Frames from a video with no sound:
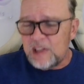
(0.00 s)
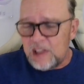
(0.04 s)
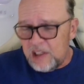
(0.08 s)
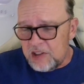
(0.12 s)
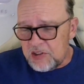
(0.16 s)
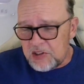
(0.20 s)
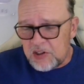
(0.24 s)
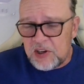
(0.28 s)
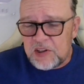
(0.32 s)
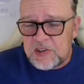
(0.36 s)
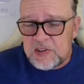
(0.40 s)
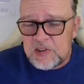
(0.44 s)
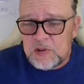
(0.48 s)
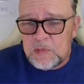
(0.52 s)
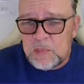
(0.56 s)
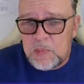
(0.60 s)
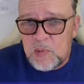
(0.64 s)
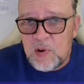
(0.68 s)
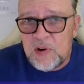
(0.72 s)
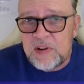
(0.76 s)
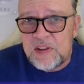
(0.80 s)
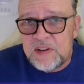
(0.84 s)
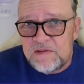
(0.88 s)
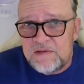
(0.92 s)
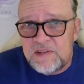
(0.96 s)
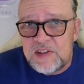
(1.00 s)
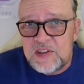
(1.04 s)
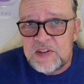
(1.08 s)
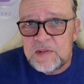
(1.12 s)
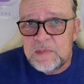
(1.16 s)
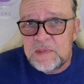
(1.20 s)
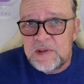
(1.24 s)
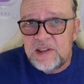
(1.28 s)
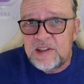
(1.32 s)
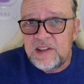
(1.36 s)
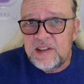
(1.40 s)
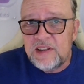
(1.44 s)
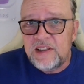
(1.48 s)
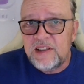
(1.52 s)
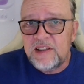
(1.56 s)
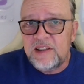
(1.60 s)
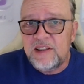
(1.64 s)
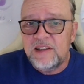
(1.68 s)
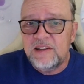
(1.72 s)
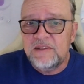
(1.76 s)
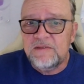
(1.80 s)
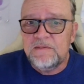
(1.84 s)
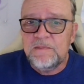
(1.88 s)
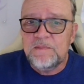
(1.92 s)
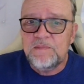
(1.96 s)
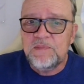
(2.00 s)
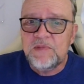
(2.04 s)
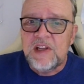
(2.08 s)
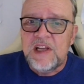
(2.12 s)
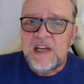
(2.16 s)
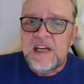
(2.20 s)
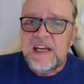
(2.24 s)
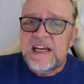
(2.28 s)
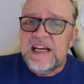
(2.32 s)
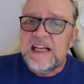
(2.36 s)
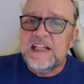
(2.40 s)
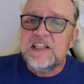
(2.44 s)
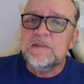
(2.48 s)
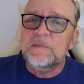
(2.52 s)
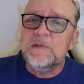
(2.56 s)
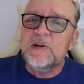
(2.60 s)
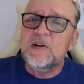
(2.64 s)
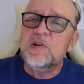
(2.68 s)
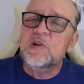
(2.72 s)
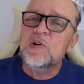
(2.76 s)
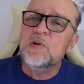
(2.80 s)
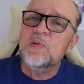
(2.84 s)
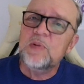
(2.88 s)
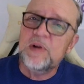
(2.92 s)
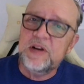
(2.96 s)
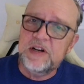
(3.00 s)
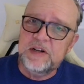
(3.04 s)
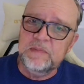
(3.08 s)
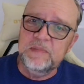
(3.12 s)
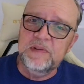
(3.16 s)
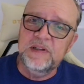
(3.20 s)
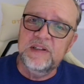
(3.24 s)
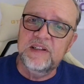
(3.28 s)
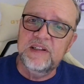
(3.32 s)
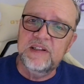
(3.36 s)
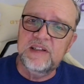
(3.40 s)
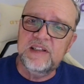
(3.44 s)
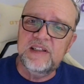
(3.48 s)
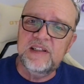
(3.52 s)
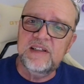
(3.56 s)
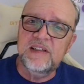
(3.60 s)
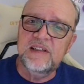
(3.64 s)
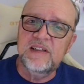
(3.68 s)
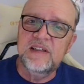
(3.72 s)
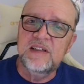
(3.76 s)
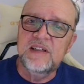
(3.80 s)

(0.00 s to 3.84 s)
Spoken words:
it's also more than visibility. It's about credibility.